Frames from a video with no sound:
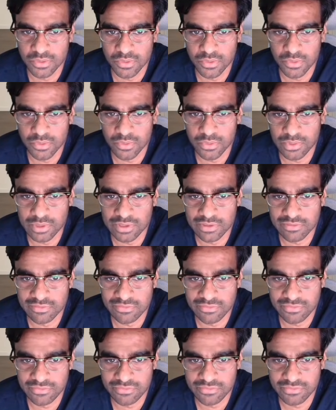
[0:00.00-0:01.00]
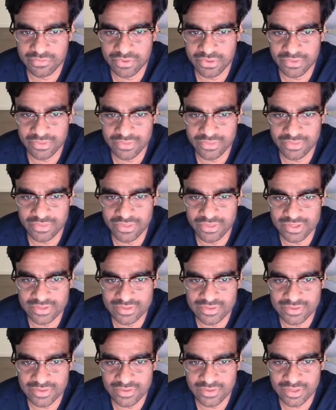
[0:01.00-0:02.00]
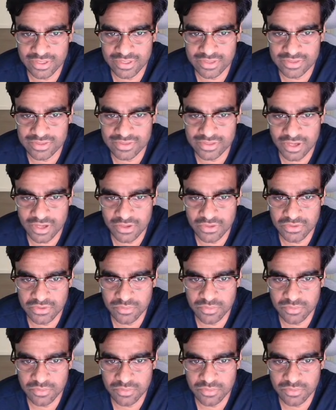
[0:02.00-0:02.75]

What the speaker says: all of this on its own,